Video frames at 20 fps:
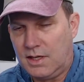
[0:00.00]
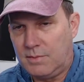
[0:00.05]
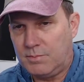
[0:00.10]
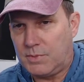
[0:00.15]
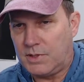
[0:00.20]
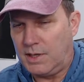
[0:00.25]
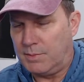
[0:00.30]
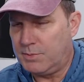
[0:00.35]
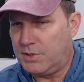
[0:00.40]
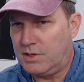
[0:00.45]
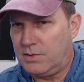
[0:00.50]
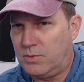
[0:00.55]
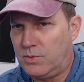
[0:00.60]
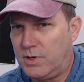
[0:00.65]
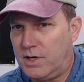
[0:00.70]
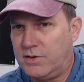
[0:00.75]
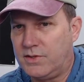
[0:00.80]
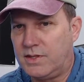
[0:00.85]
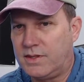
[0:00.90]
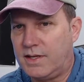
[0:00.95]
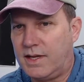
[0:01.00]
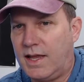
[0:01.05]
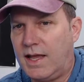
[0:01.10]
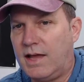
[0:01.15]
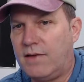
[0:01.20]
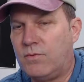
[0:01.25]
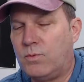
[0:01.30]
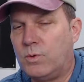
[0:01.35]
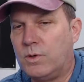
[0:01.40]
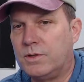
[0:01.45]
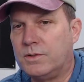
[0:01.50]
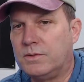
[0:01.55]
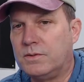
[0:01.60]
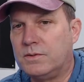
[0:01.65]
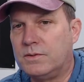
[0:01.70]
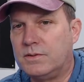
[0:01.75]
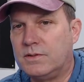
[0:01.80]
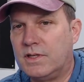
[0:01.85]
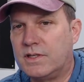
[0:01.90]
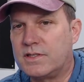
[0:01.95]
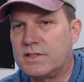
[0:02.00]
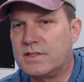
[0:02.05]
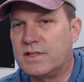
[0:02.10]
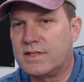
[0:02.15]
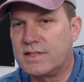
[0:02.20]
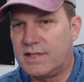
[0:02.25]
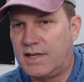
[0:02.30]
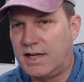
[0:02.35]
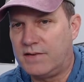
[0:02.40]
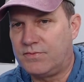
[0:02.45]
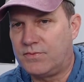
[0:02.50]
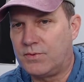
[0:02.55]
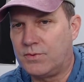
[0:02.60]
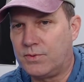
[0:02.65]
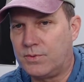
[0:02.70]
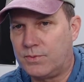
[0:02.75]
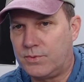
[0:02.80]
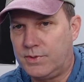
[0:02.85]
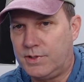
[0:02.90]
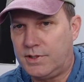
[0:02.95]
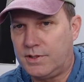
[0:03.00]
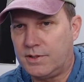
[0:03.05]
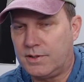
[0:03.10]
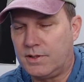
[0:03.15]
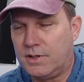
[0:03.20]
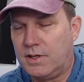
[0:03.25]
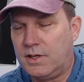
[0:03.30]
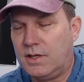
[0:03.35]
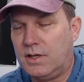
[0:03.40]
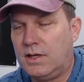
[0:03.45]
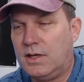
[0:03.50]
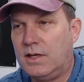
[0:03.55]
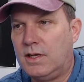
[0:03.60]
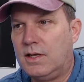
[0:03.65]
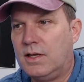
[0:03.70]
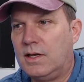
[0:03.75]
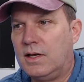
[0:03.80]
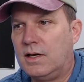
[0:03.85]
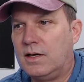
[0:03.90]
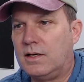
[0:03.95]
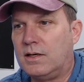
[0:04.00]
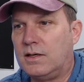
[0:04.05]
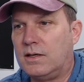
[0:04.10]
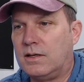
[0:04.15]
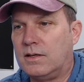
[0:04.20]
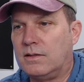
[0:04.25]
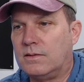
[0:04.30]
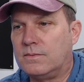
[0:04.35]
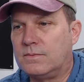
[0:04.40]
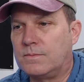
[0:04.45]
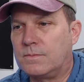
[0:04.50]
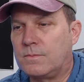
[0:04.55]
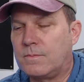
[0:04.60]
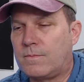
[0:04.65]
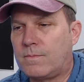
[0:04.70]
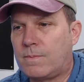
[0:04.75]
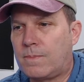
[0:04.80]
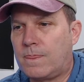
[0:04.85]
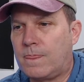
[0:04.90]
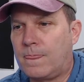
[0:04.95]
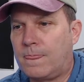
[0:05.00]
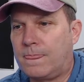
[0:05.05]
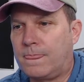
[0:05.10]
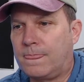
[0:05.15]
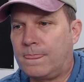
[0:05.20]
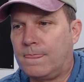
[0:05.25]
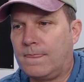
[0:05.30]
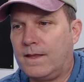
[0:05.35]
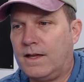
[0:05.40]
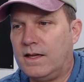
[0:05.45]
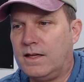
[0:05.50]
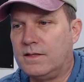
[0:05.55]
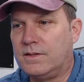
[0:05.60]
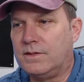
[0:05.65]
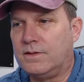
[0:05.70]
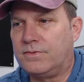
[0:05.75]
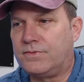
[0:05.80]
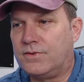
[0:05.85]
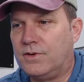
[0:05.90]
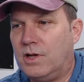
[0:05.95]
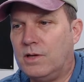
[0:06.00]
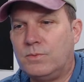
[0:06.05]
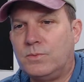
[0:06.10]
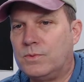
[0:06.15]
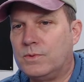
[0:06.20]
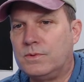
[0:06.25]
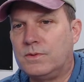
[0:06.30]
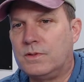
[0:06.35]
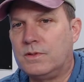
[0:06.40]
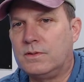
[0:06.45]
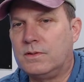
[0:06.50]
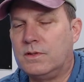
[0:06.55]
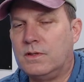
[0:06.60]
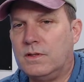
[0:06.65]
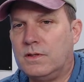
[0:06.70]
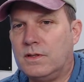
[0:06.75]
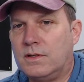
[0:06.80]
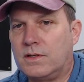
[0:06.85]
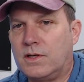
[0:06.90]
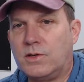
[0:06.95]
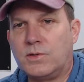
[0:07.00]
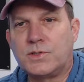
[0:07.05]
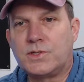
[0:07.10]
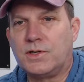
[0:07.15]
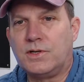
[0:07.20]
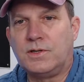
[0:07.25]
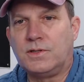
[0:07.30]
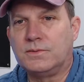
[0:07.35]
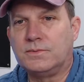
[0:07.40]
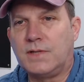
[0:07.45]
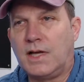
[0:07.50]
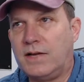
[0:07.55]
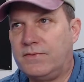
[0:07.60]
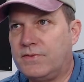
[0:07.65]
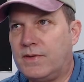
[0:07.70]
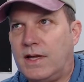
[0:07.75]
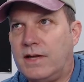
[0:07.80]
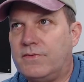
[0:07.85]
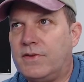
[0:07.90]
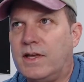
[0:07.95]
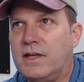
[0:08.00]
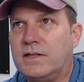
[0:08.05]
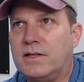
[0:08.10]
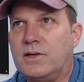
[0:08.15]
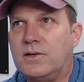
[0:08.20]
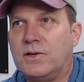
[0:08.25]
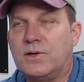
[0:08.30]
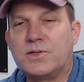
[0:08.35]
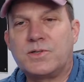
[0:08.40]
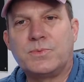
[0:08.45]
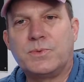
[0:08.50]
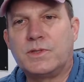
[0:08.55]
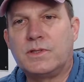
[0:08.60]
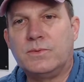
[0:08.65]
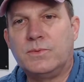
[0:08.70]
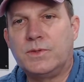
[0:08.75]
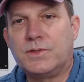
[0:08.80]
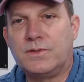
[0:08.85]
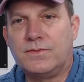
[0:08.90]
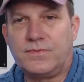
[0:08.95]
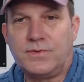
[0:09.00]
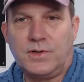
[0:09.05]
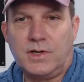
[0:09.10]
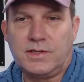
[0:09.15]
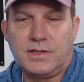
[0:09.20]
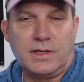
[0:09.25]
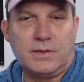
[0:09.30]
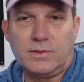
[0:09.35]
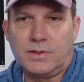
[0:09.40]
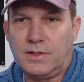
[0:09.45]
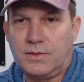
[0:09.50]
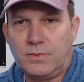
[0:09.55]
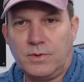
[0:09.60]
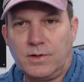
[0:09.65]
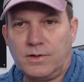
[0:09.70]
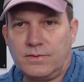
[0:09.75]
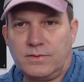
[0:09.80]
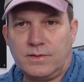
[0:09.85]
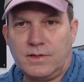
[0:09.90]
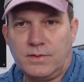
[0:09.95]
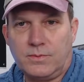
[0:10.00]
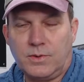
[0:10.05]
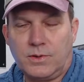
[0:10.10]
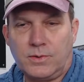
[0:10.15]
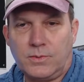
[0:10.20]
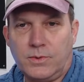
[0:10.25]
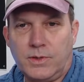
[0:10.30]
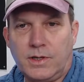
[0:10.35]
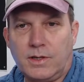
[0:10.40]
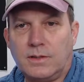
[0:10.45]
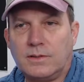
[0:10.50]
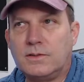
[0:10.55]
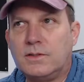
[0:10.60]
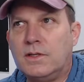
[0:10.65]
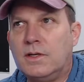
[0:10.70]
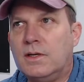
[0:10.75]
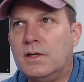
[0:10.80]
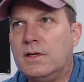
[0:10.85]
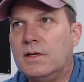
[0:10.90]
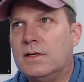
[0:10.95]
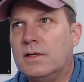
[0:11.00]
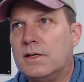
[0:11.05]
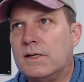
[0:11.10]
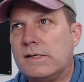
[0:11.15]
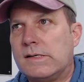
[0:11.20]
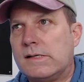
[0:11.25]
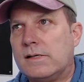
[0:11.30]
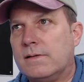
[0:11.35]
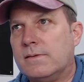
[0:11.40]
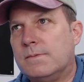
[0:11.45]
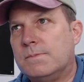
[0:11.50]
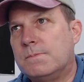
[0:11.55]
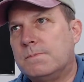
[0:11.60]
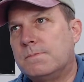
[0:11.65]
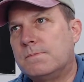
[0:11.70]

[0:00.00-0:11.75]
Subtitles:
but I'm not aware that they have one that's designed for the rear. And the front goes on. I've had cars with the front. They work well. For